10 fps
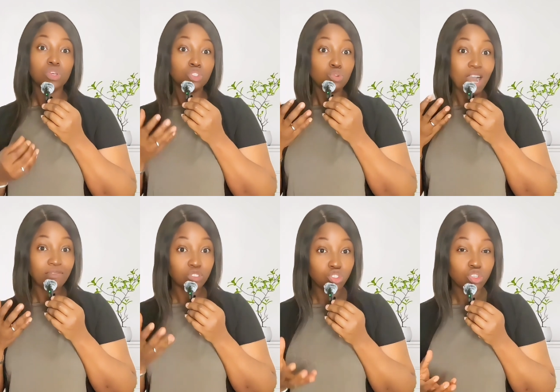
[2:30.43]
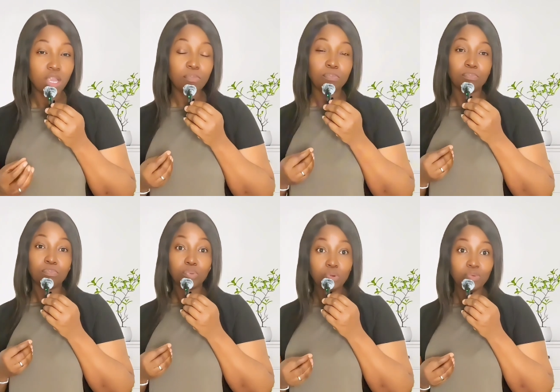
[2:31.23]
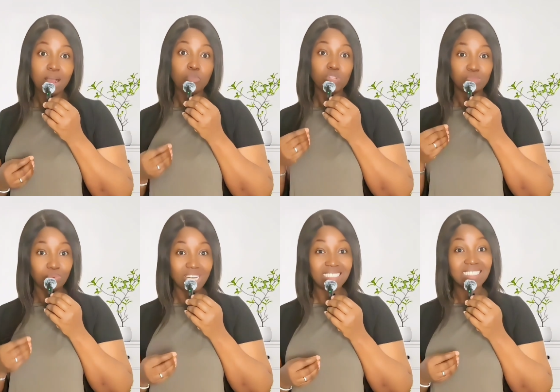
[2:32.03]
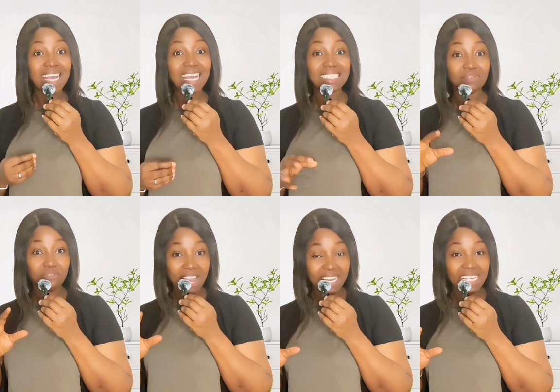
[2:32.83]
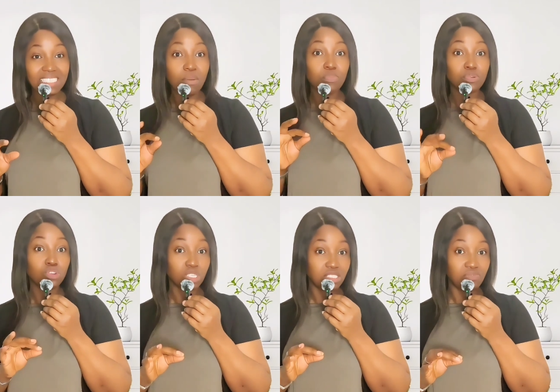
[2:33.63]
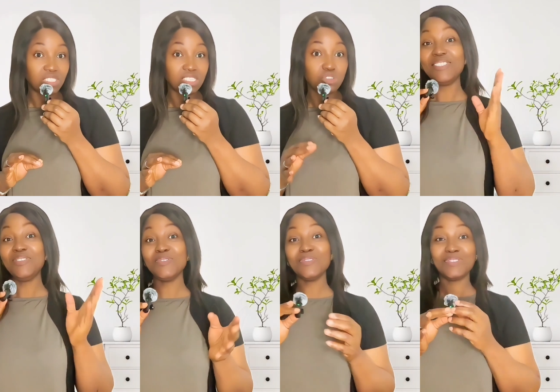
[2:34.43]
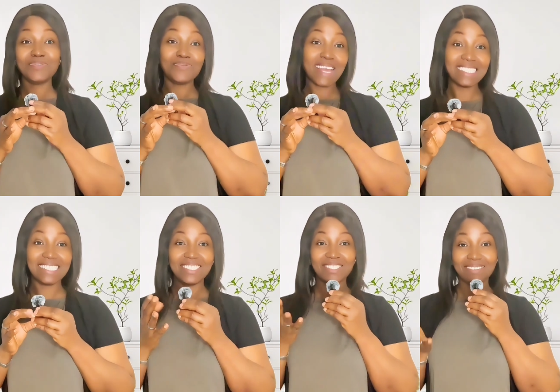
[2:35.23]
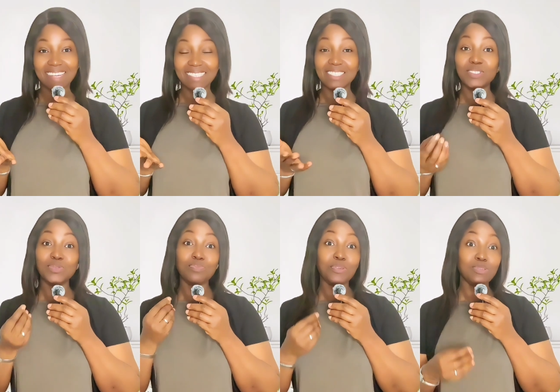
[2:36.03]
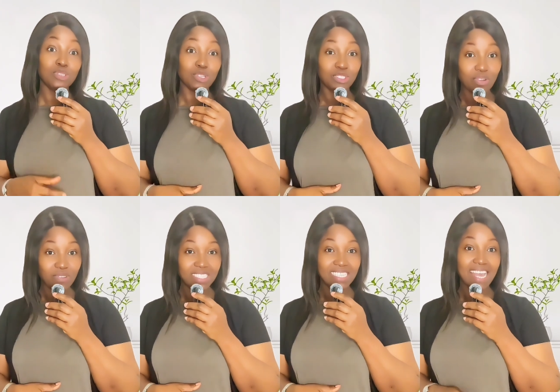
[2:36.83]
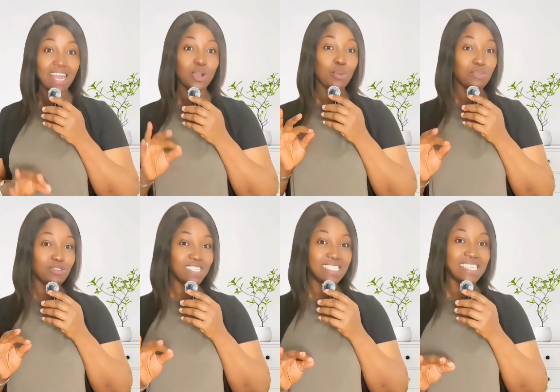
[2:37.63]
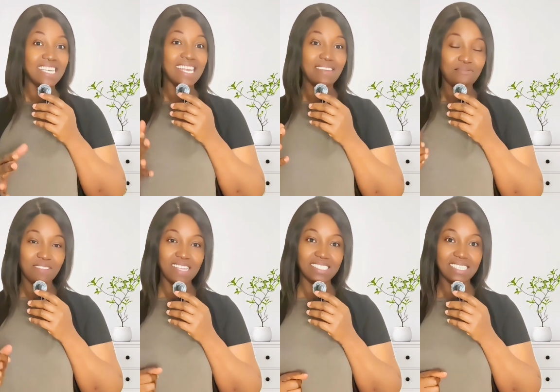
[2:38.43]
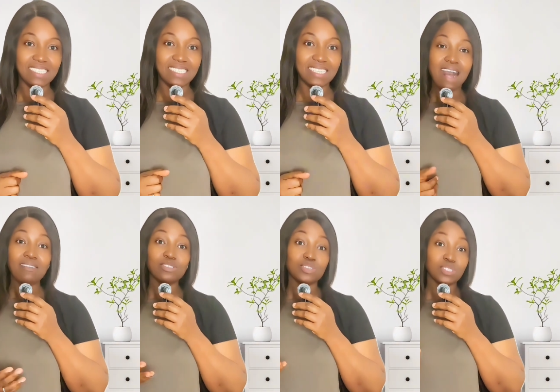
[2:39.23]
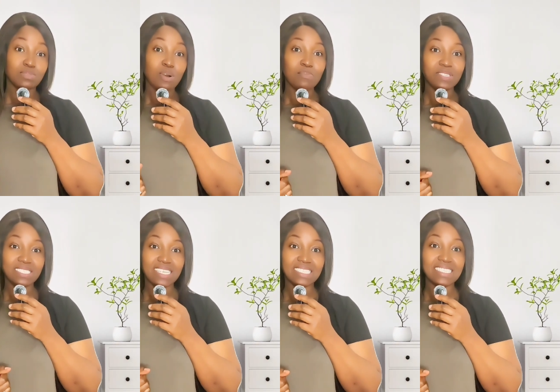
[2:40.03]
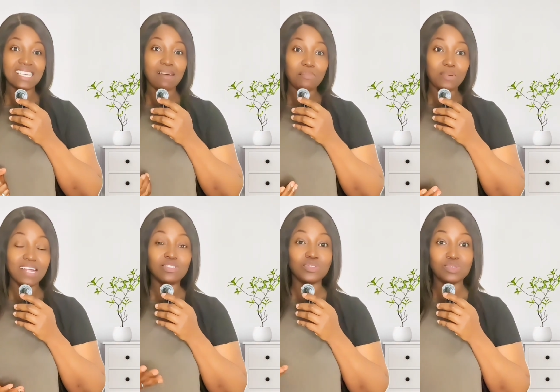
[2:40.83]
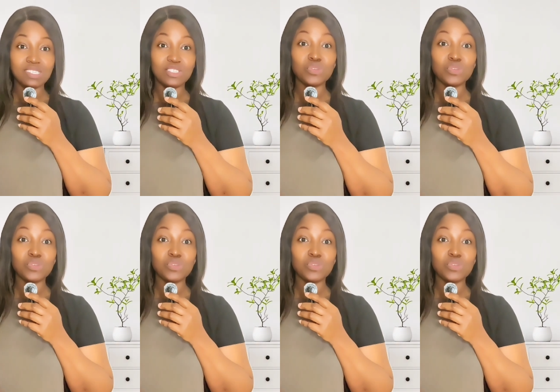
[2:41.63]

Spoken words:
You have to join program with brands targeting finance and productivity. Use Reddit threads to build authority and community influences. How does small businesses and brands do this?